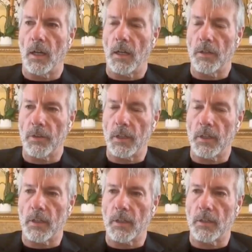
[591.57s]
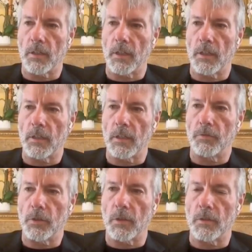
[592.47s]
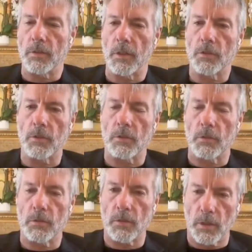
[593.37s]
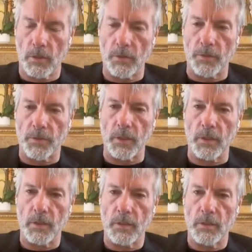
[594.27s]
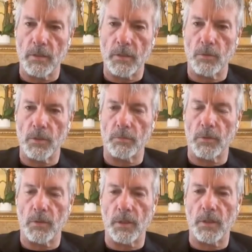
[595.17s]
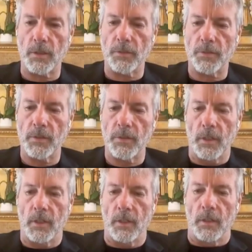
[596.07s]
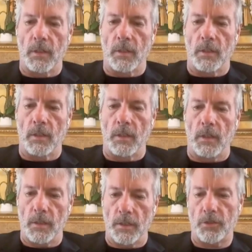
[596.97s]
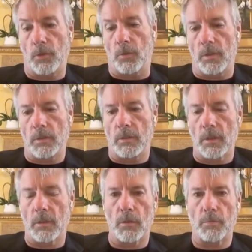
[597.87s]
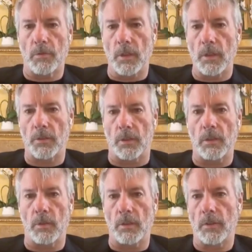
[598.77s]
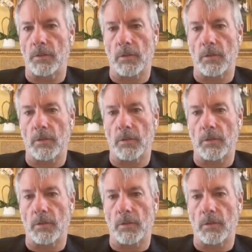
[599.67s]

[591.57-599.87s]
I think that if you go to digital currency, the real point is an issuer, a corporation, whether it's